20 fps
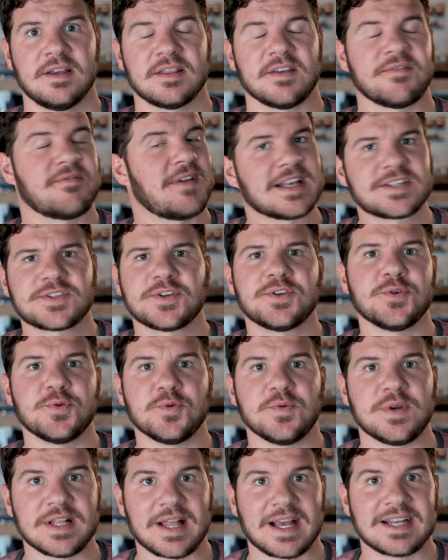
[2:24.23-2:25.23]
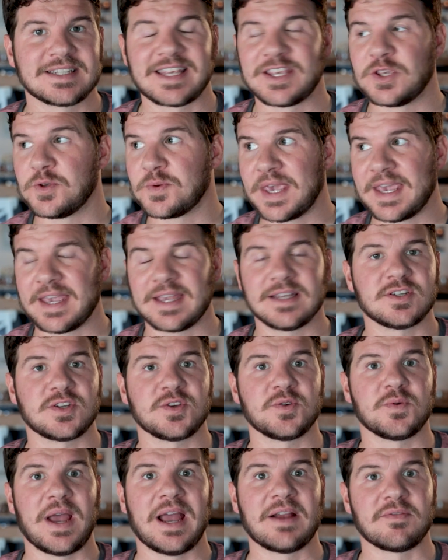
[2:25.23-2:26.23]
The faster you realize that you can't
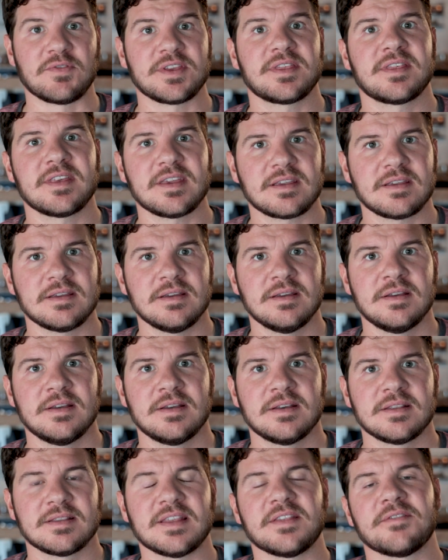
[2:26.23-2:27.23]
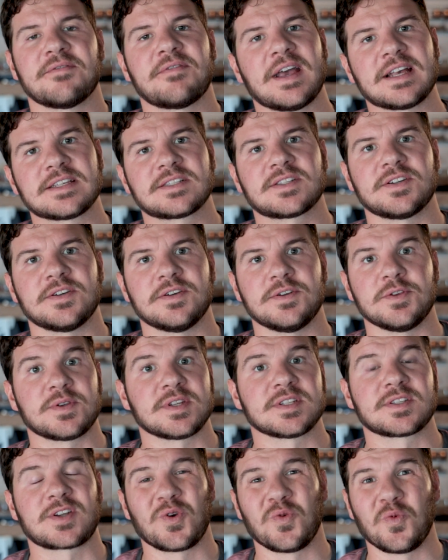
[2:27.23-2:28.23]
do everything, then the faster you
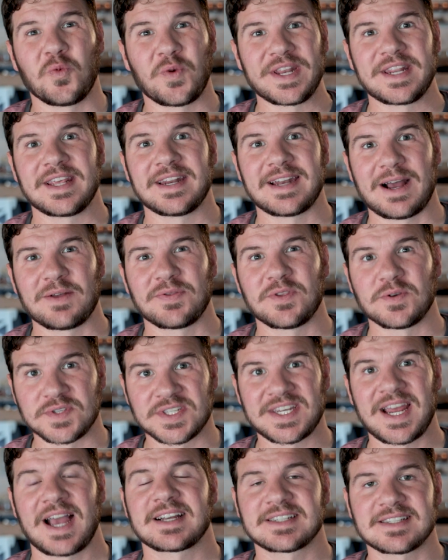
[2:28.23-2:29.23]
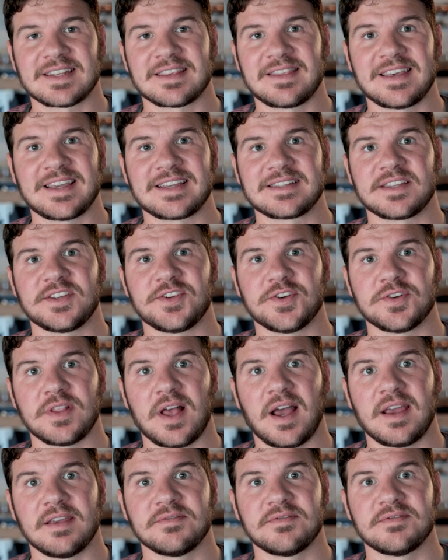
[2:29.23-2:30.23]
can start weeding out those toxic things in your
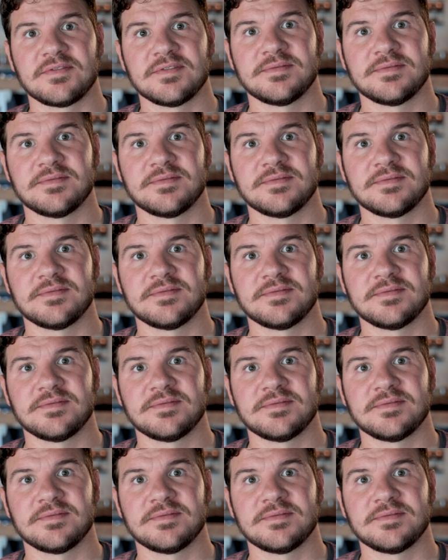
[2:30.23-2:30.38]
life.